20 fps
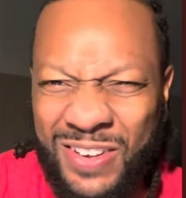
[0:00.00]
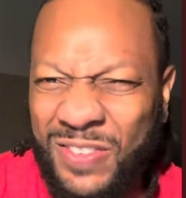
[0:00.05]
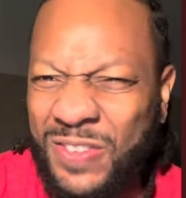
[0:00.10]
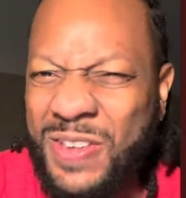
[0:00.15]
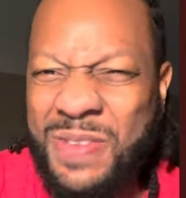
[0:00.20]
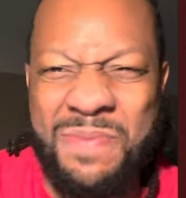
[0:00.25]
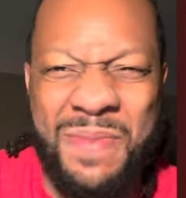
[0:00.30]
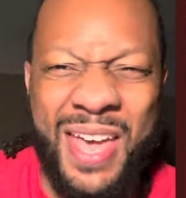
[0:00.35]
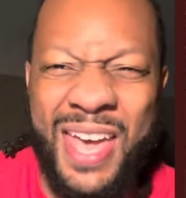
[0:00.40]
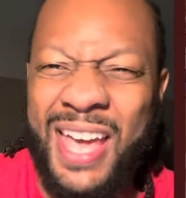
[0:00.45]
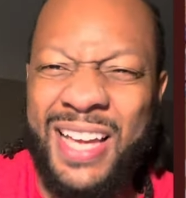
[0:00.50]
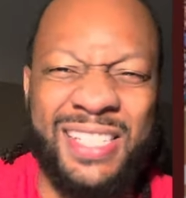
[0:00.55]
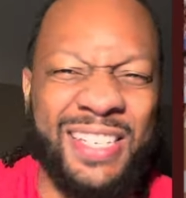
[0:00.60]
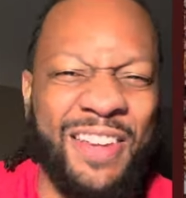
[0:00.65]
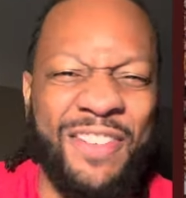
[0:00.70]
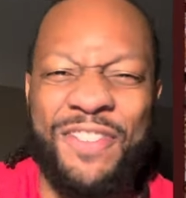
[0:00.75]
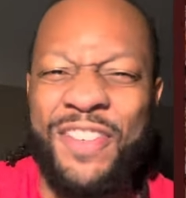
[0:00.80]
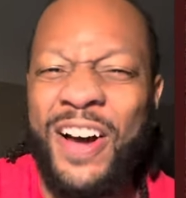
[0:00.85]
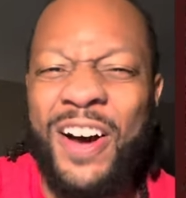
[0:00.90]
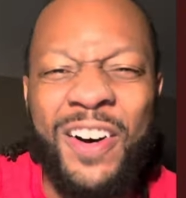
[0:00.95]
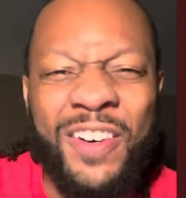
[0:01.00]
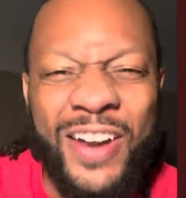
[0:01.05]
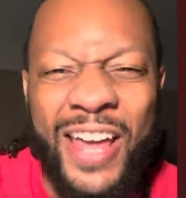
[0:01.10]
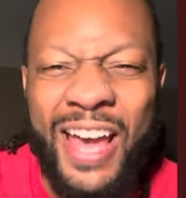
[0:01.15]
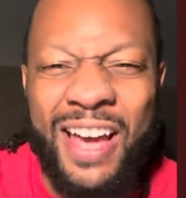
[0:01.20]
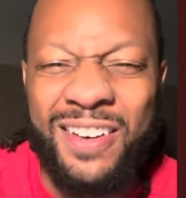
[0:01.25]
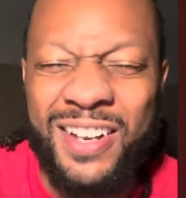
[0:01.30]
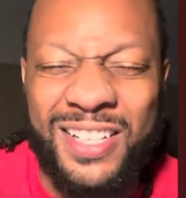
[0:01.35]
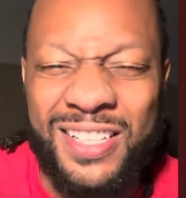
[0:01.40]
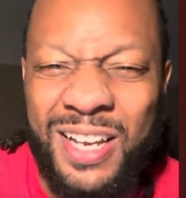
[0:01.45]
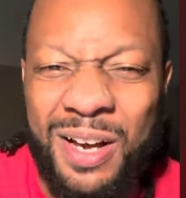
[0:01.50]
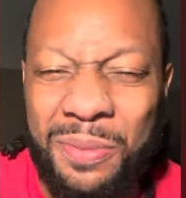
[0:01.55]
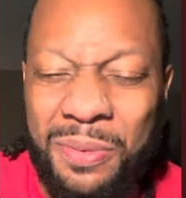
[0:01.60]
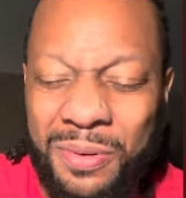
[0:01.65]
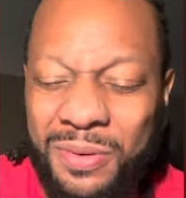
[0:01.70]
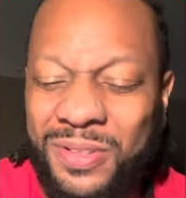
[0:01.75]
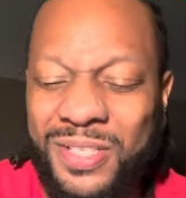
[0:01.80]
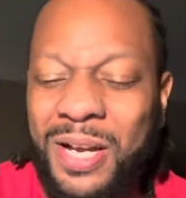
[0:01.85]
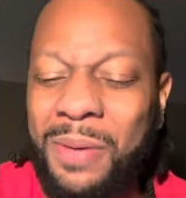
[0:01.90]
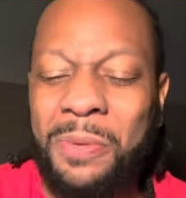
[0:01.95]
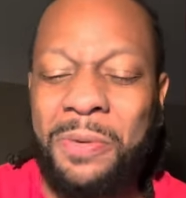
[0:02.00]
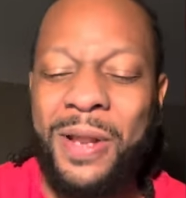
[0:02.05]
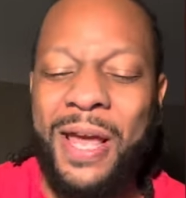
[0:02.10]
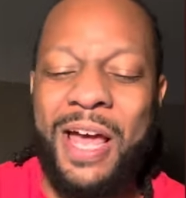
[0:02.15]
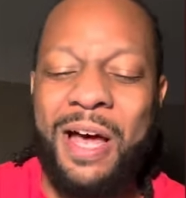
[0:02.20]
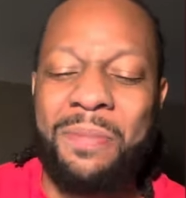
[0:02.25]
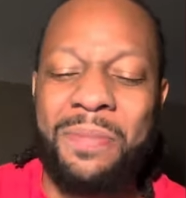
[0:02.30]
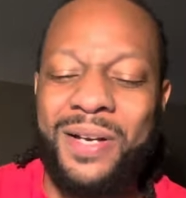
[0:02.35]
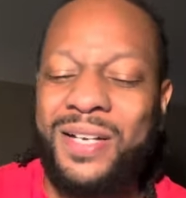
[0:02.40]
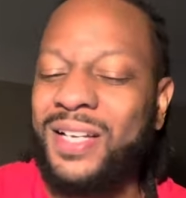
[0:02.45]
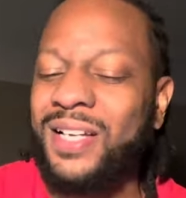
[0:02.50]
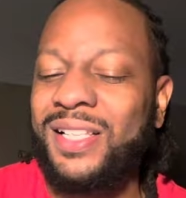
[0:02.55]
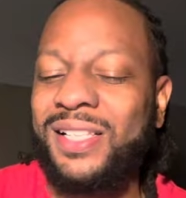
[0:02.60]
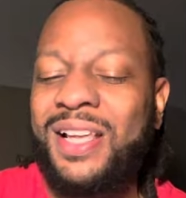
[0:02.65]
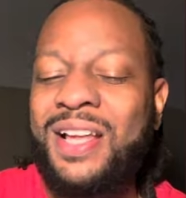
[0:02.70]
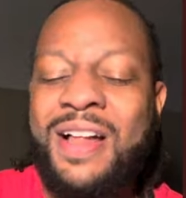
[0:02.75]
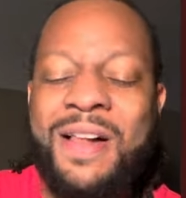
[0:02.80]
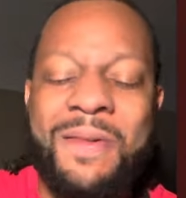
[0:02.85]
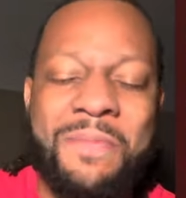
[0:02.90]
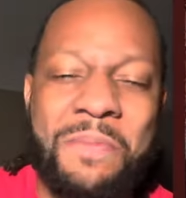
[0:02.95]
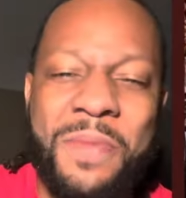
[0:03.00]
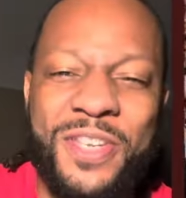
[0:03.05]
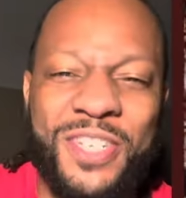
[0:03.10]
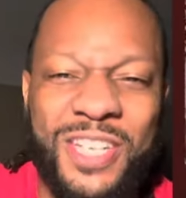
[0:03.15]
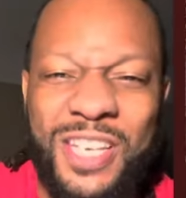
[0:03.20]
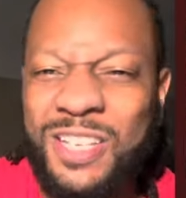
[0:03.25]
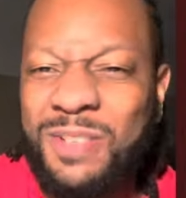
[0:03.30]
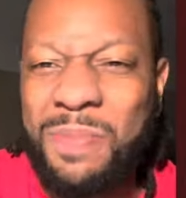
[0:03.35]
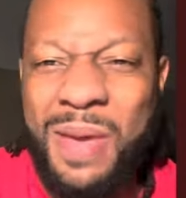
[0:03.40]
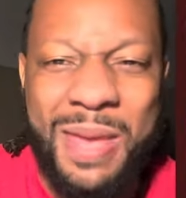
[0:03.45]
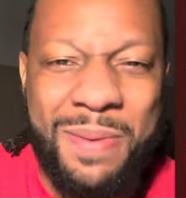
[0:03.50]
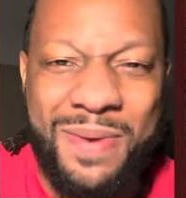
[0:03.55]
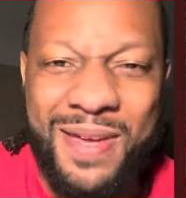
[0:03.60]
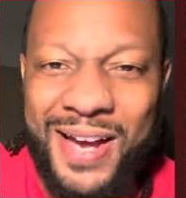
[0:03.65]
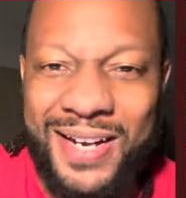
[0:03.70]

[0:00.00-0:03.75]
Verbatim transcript: We may actually fall down and tumble tumble down because Michigan may be our